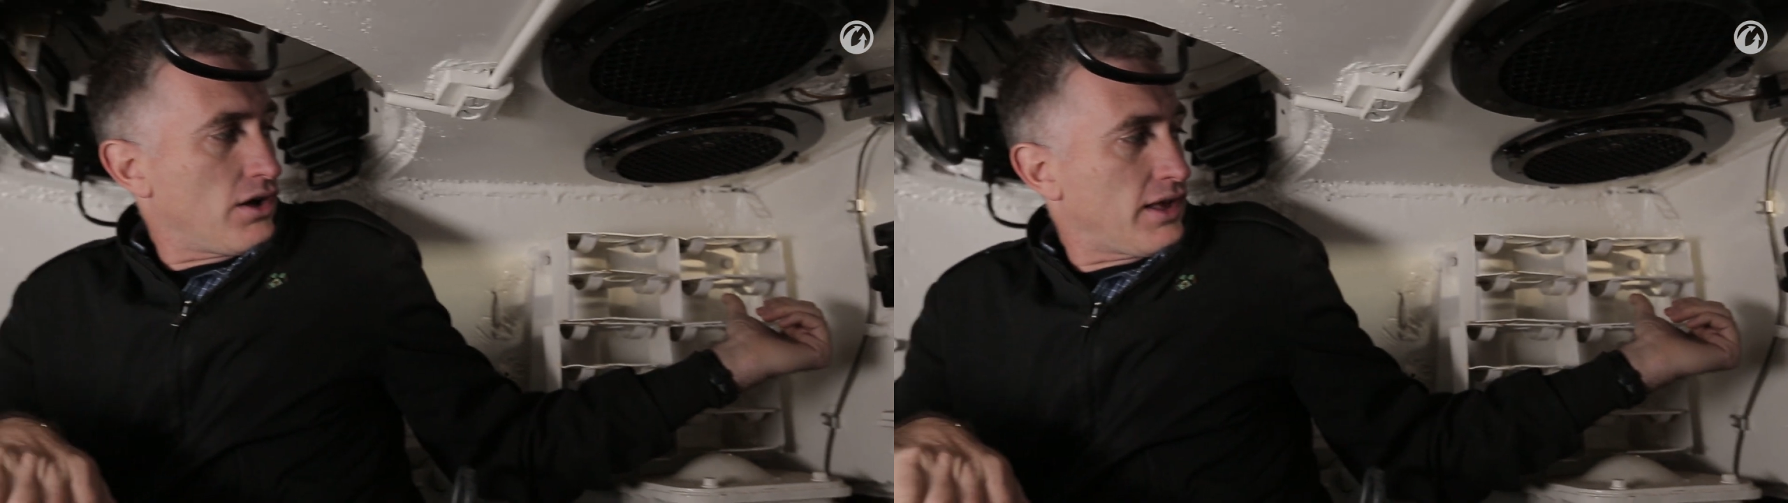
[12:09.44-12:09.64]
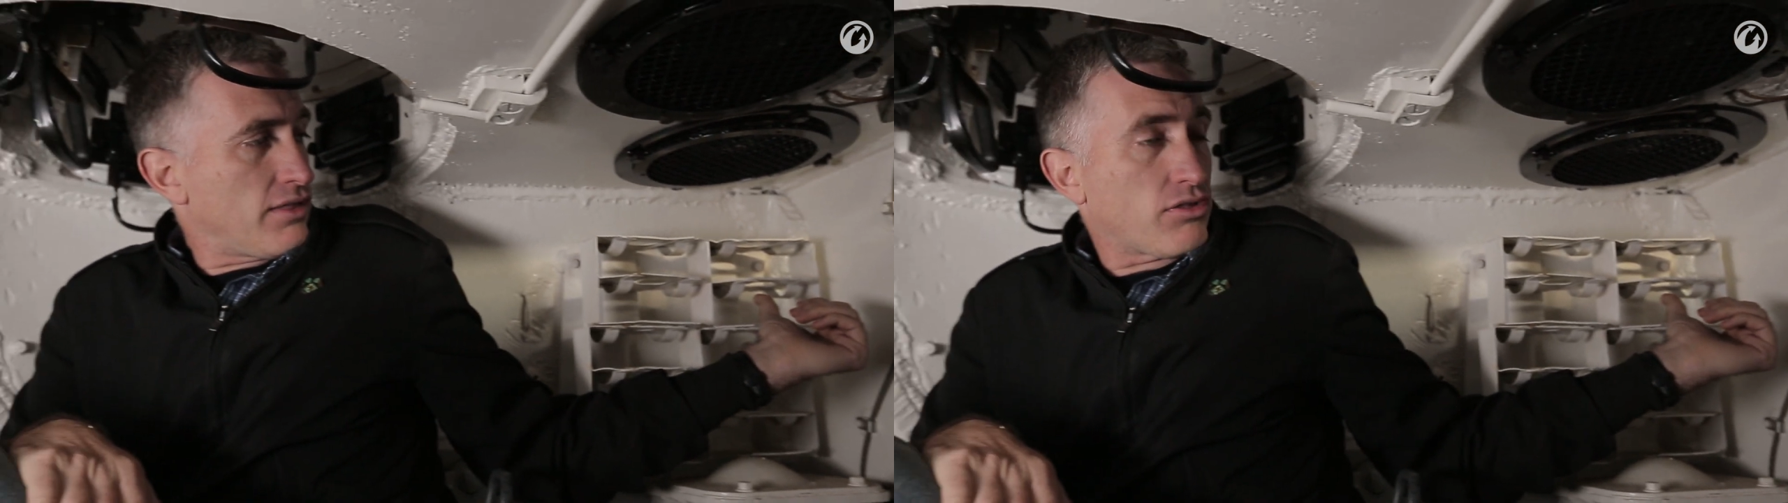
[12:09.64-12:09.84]

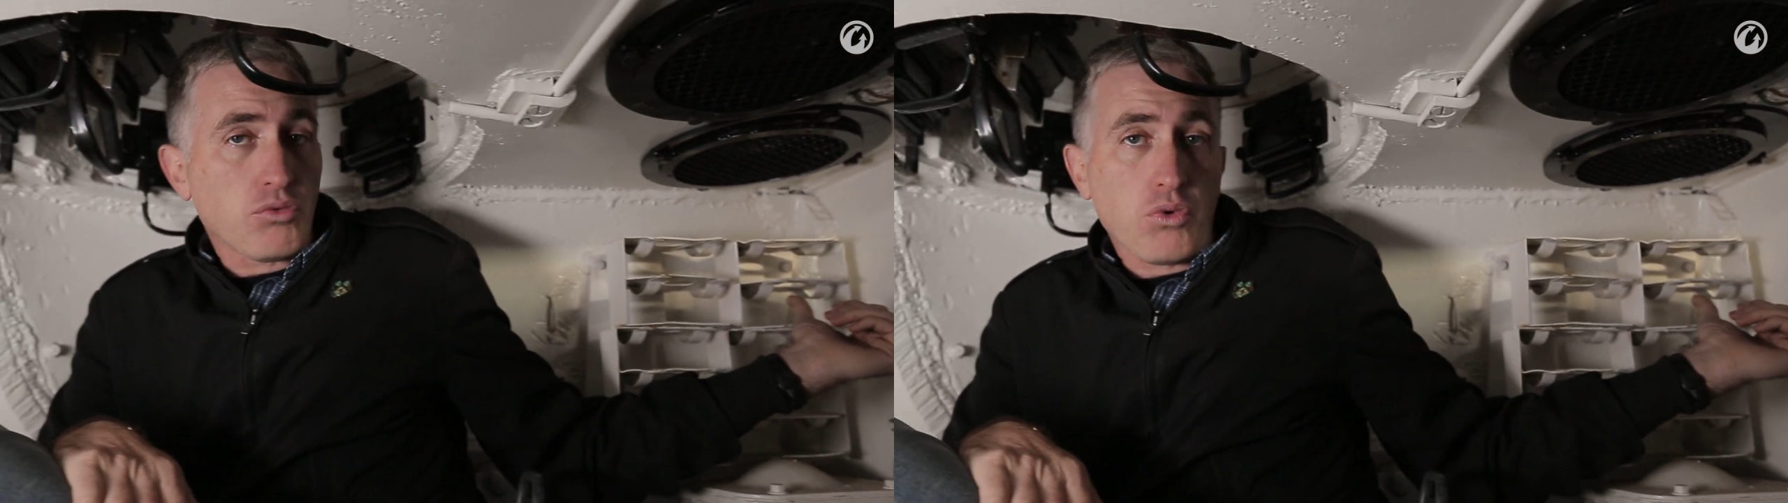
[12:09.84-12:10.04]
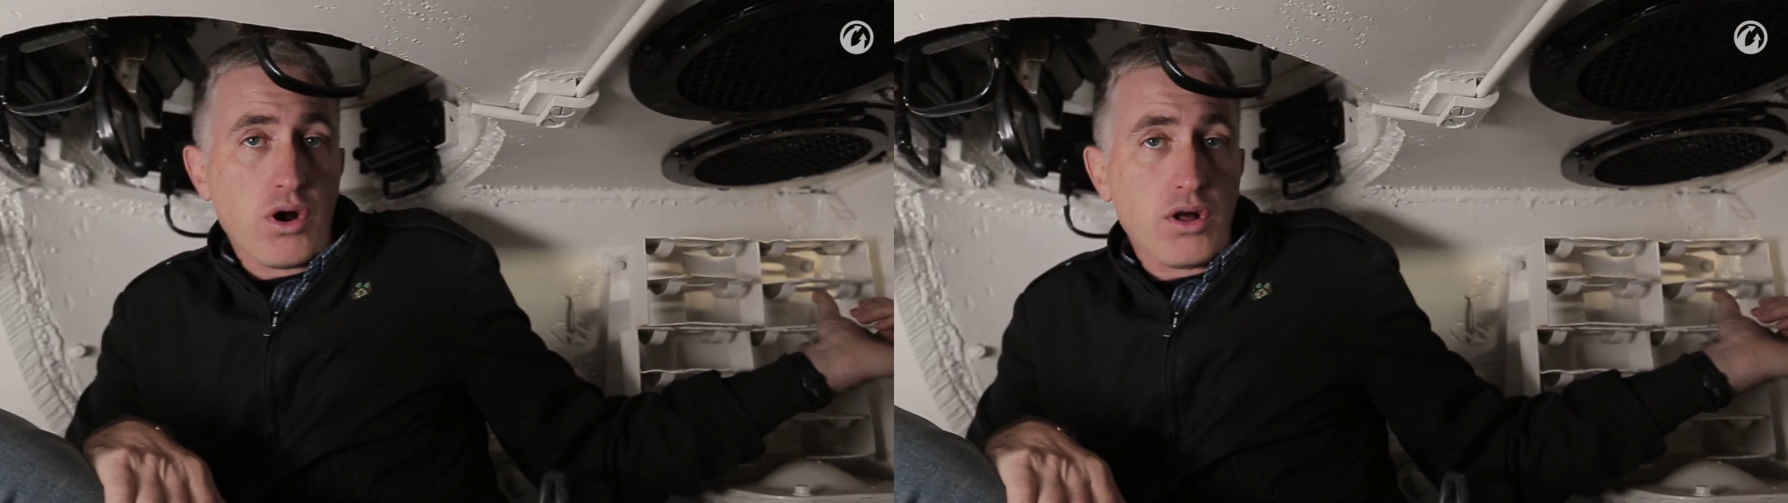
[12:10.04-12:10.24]
against
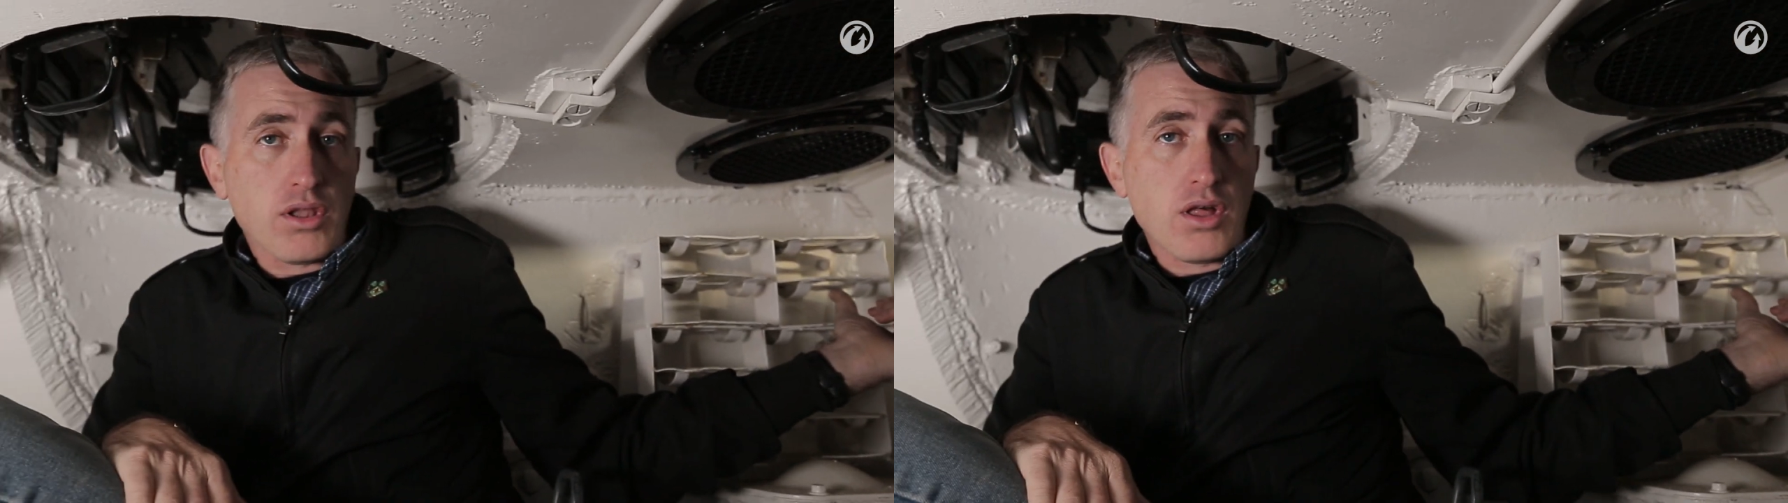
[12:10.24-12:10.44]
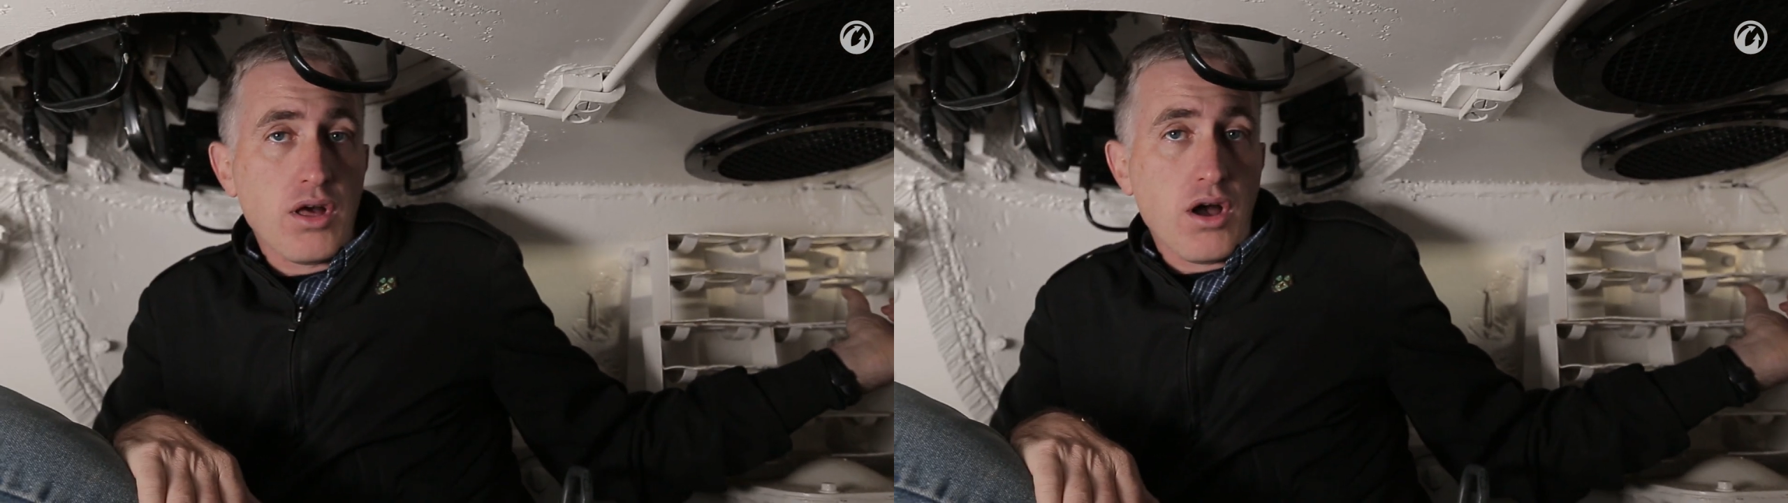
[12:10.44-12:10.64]
the wall